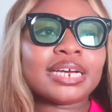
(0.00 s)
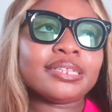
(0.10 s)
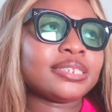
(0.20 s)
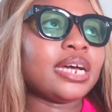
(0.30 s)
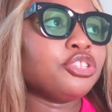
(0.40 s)
I
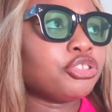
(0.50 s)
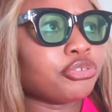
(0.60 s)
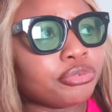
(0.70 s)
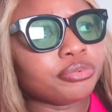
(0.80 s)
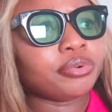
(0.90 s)
decide
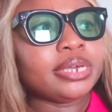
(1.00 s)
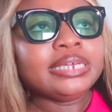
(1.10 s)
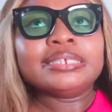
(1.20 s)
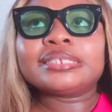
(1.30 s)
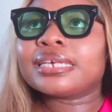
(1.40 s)
to
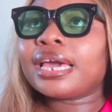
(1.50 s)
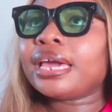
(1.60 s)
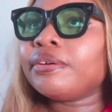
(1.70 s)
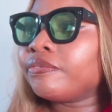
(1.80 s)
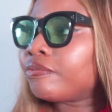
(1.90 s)

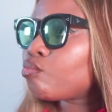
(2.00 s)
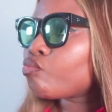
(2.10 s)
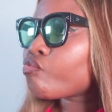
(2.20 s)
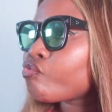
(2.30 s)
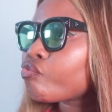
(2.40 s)
save
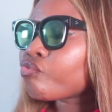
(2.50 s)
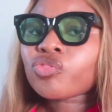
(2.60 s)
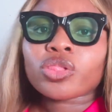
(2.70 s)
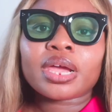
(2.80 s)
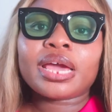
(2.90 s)

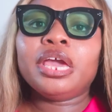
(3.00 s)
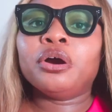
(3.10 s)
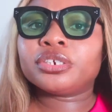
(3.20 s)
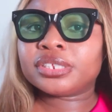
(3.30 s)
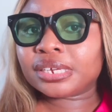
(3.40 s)

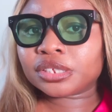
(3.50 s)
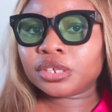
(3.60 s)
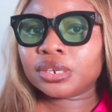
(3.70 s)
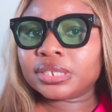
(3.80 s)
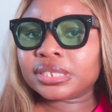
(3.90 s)

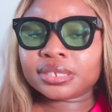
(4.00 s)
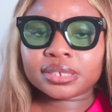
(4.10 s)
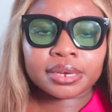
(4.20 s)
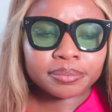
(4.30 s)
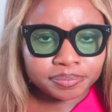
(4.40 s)
$100,000 this year.